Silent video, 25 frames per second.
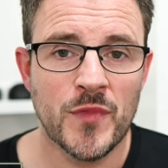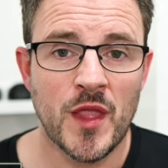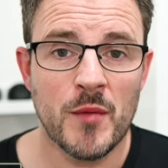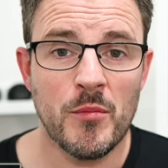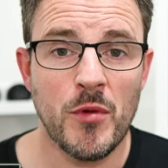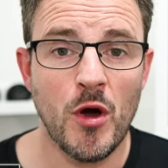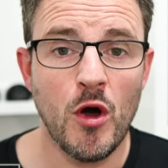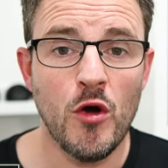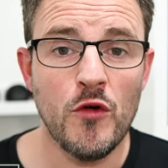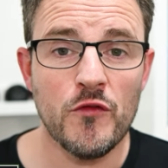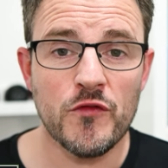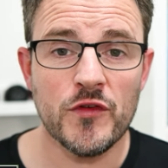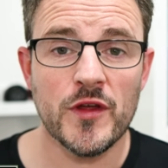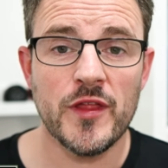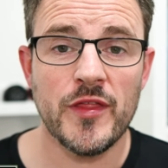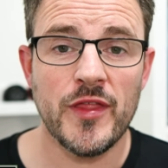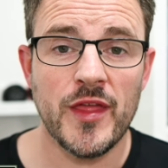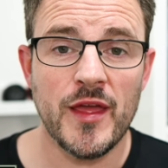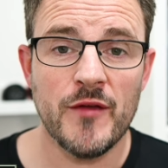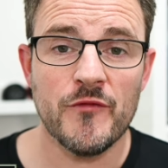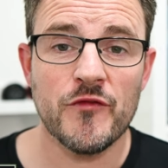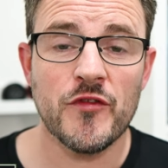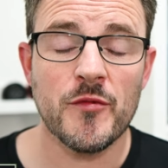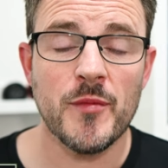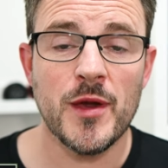But hopefully the
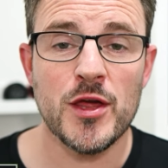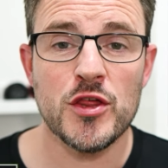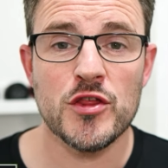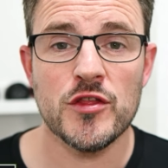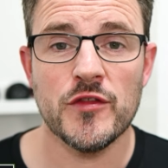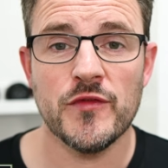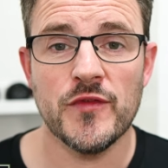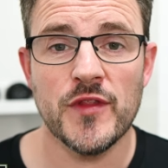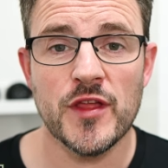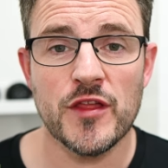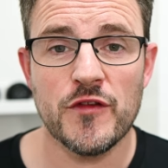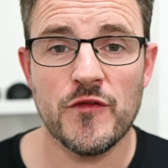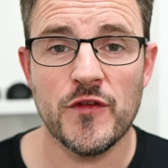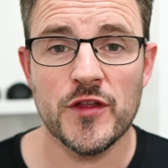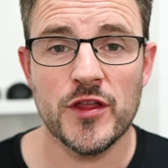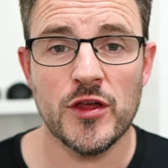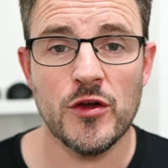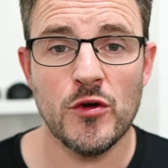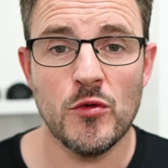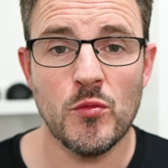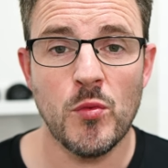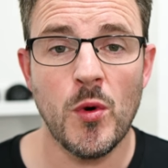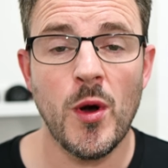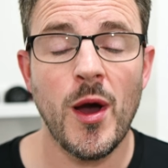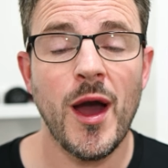information in this
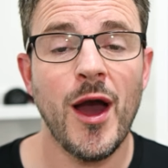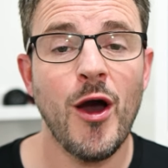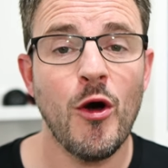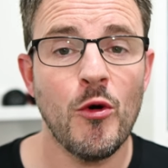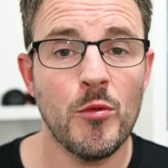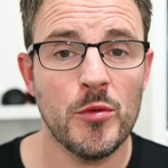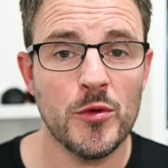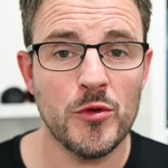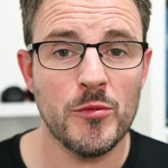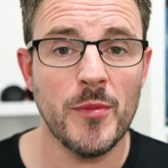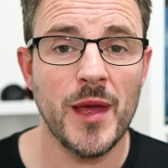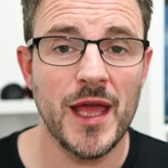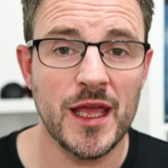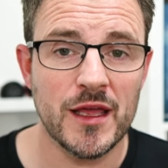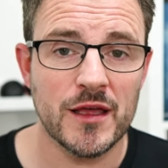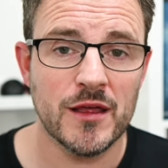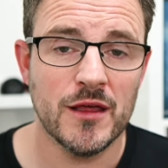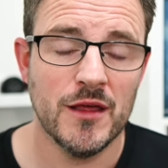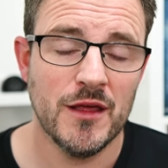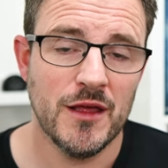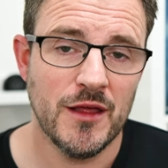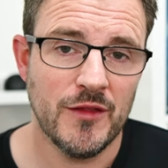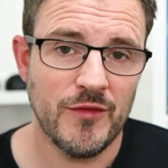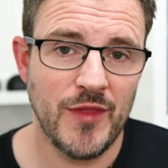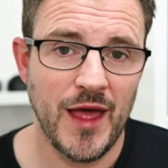video will help you make
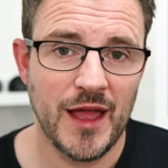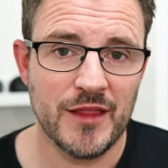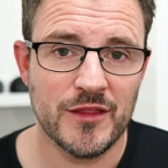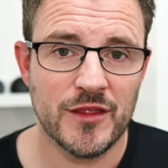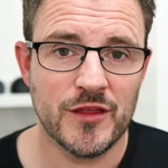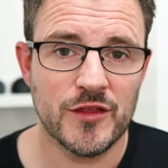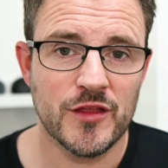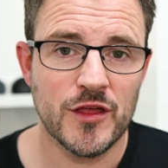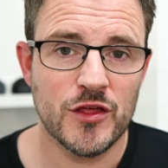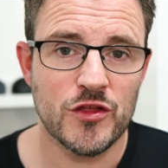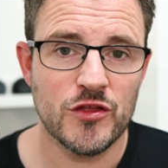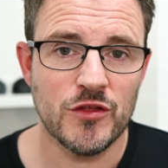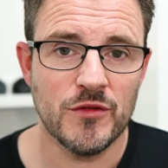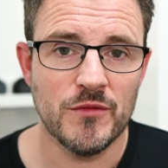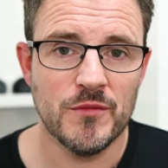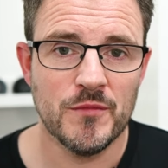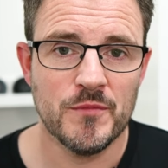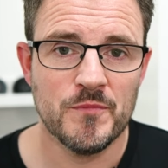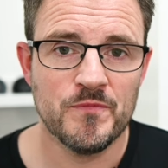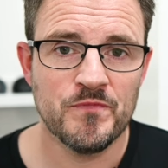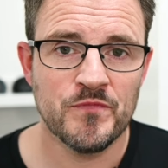that decision.